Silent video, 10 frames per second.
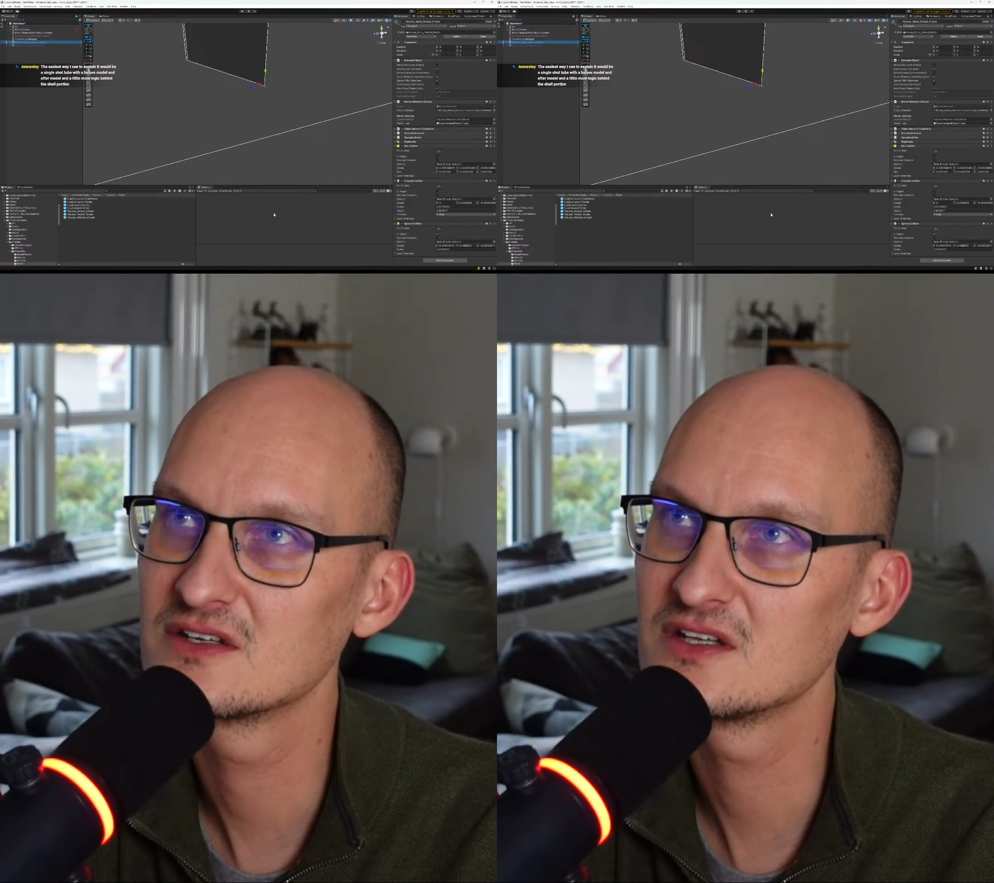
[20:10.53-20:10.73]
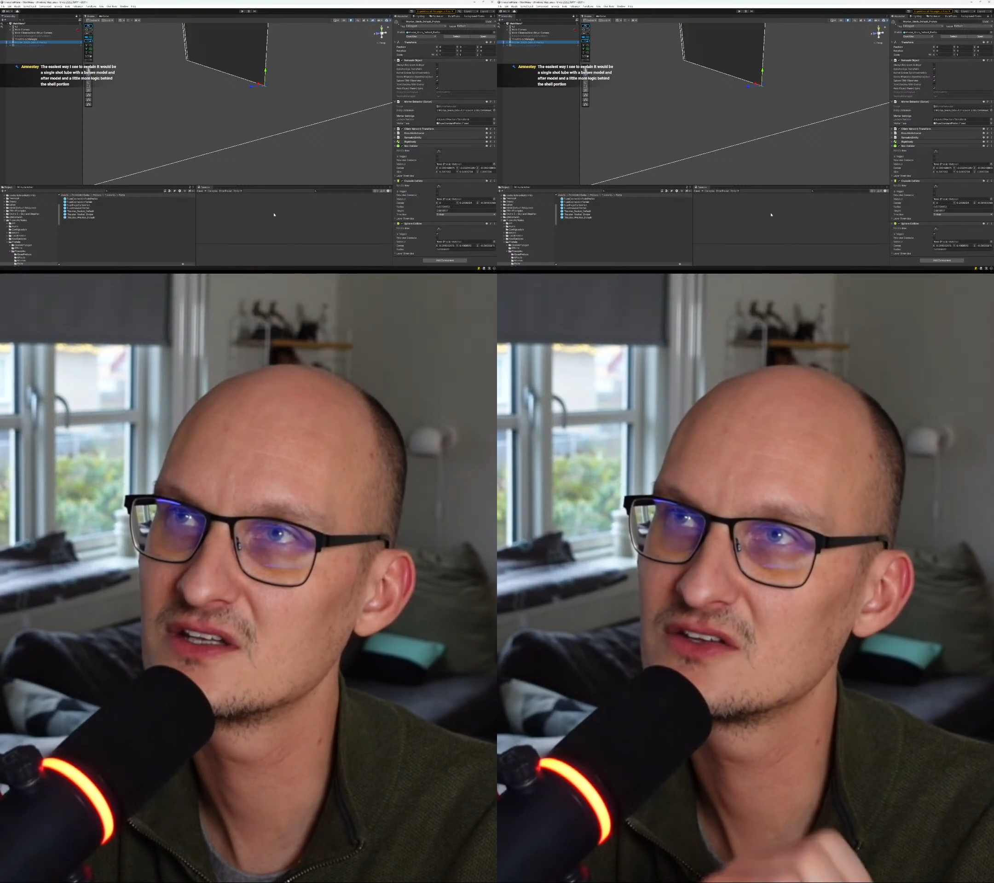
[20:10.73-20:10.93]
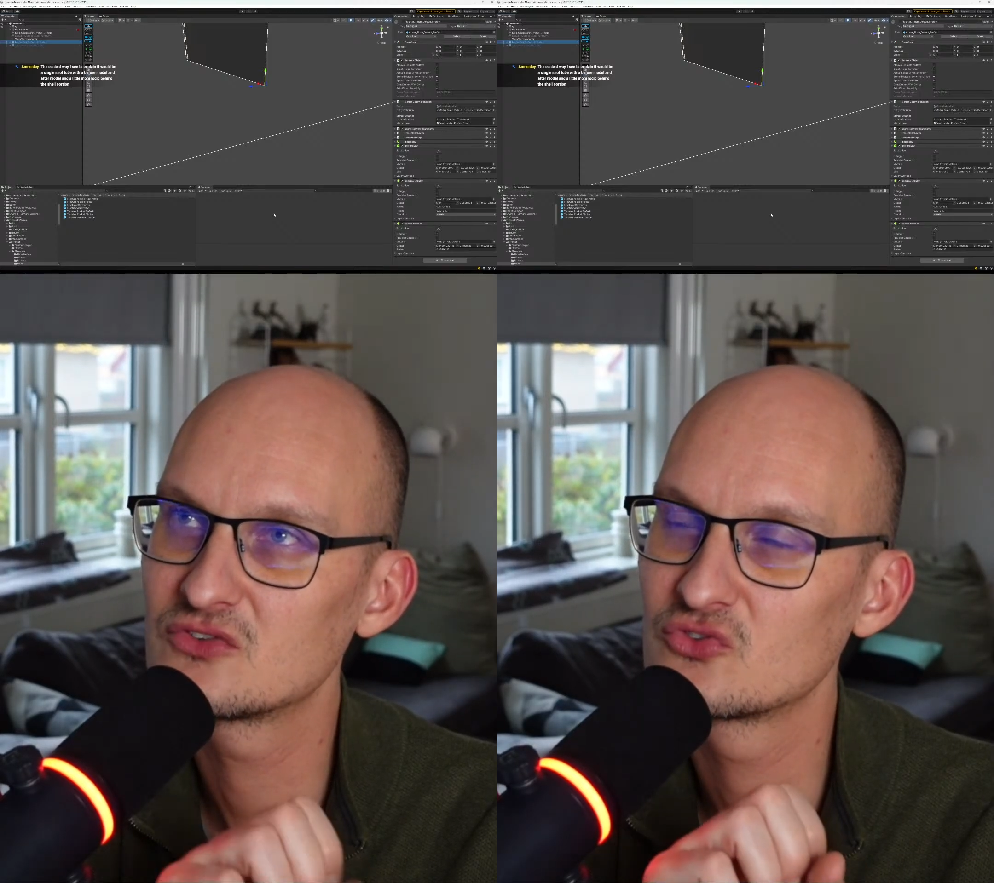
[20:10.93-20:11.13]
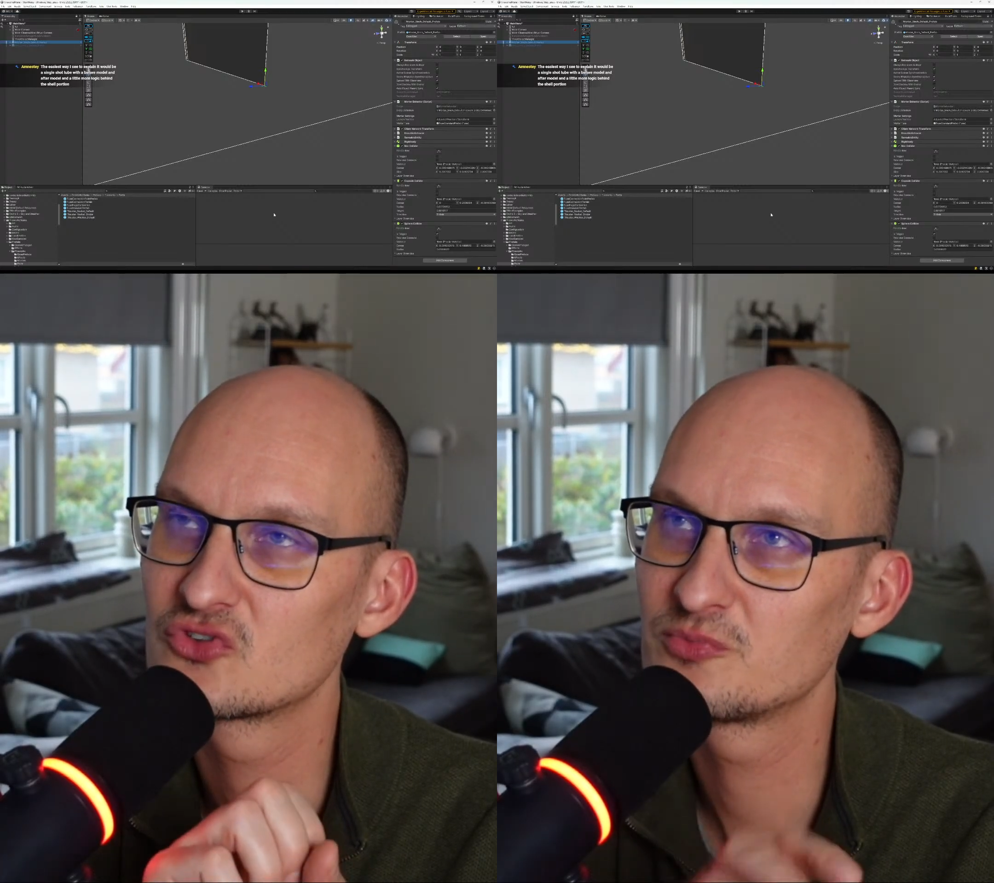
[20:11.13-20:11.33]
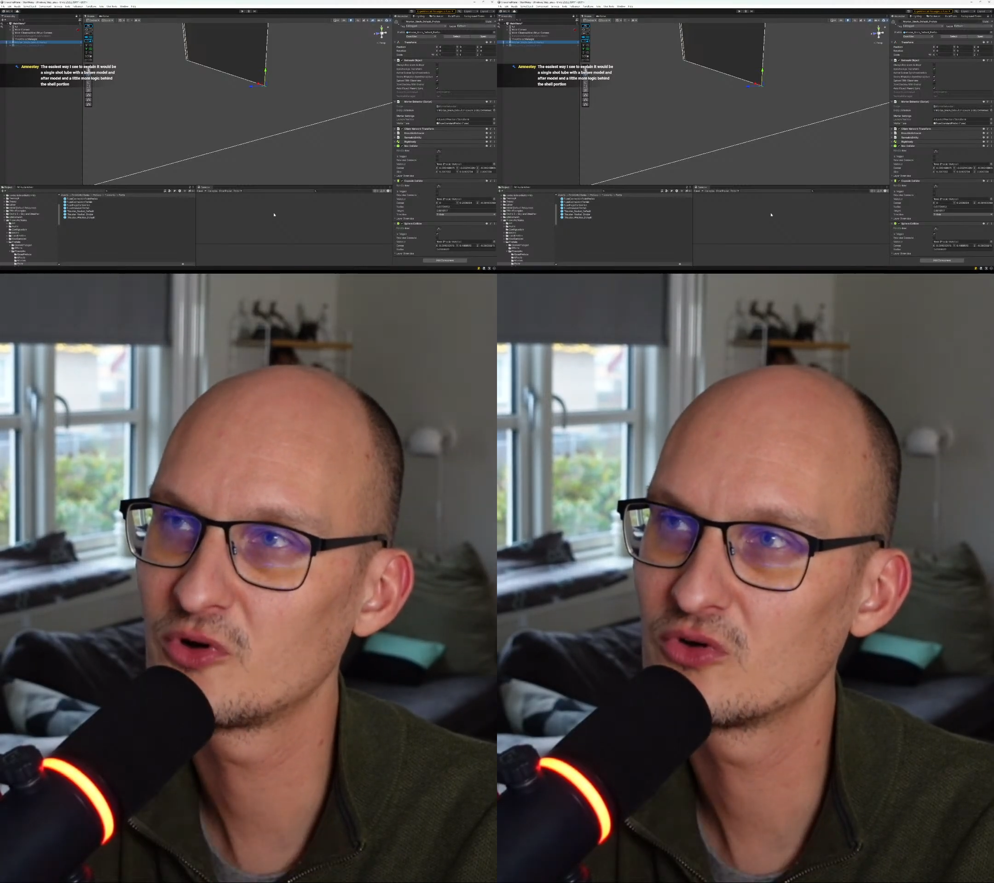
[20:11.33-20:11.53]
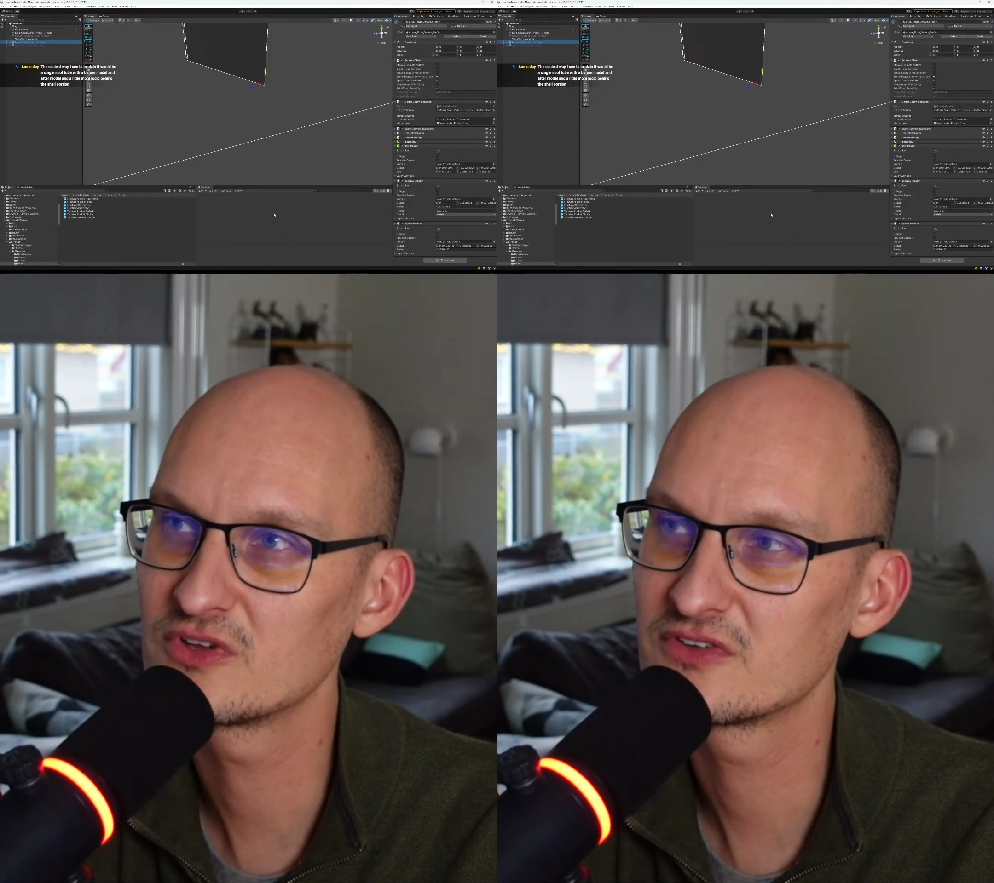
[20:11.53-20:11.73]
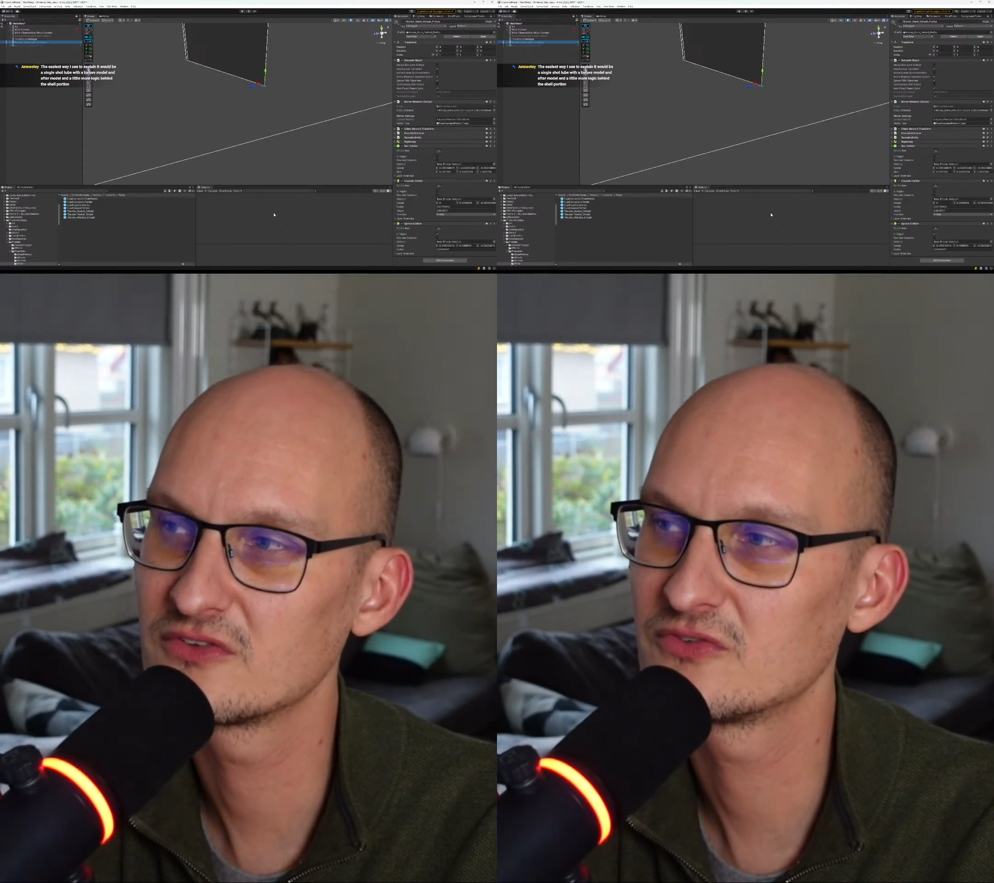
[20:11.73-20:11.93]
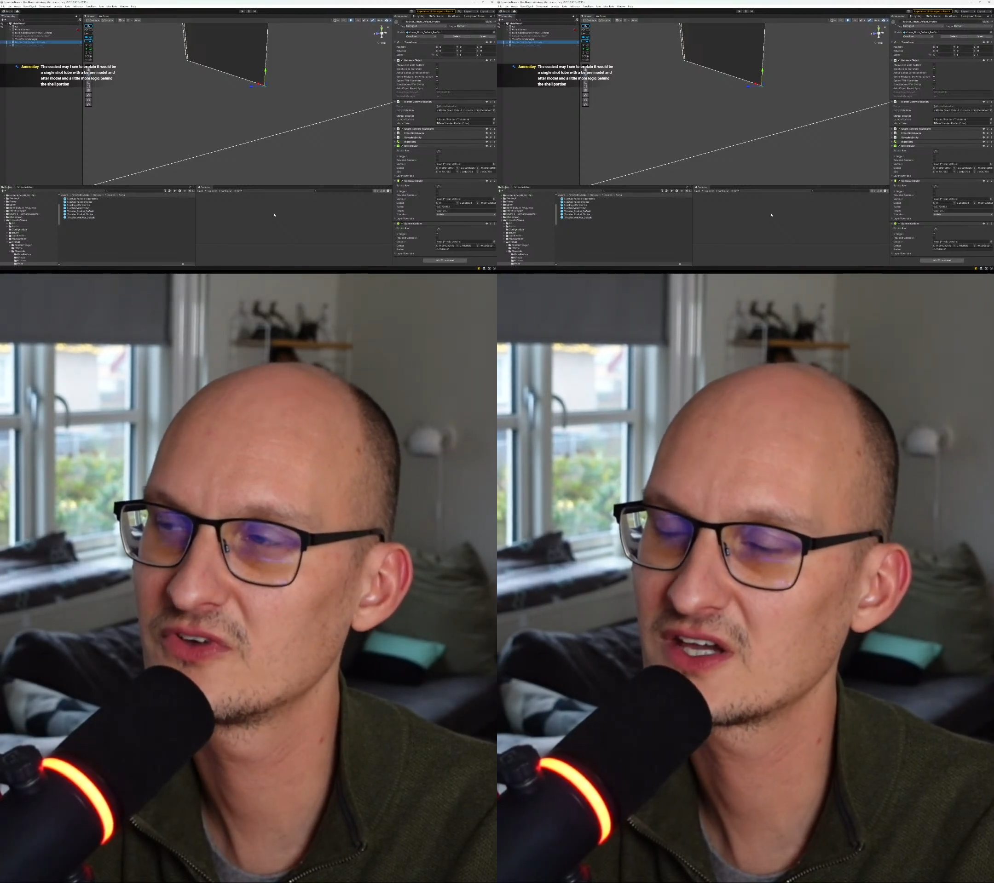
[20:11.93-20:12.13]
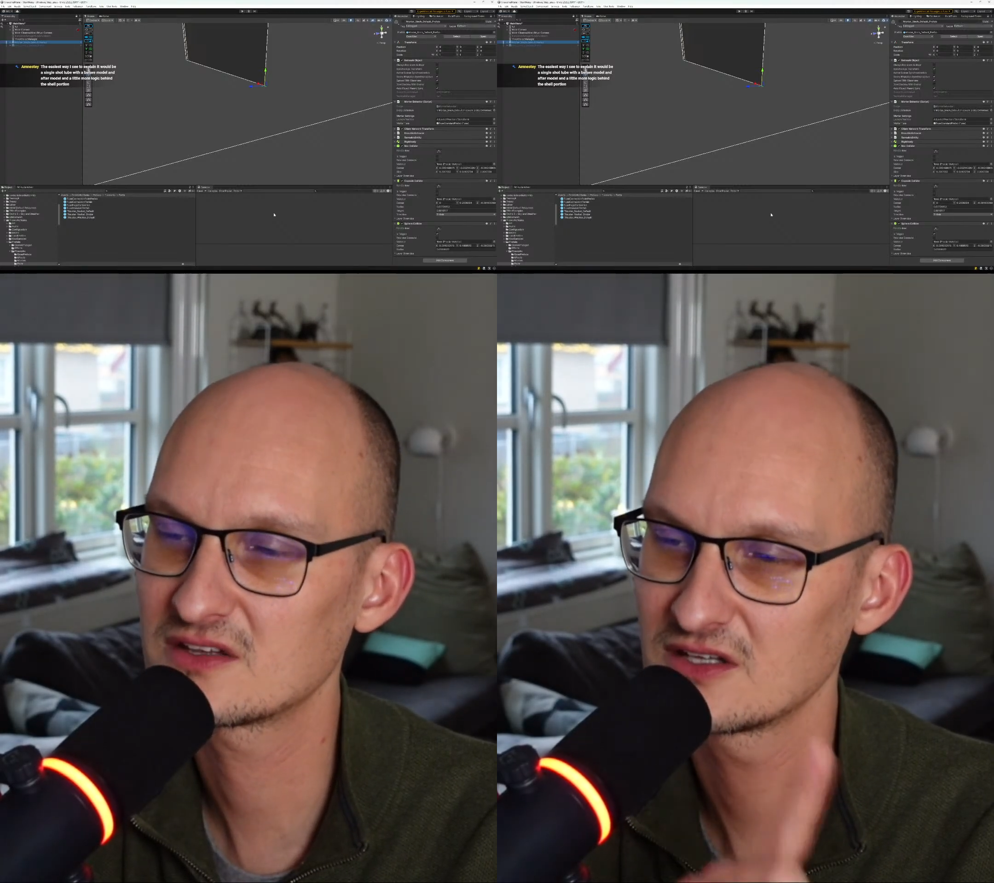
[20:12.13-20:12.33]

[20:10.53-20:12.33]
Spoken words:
it needs to spawn this effect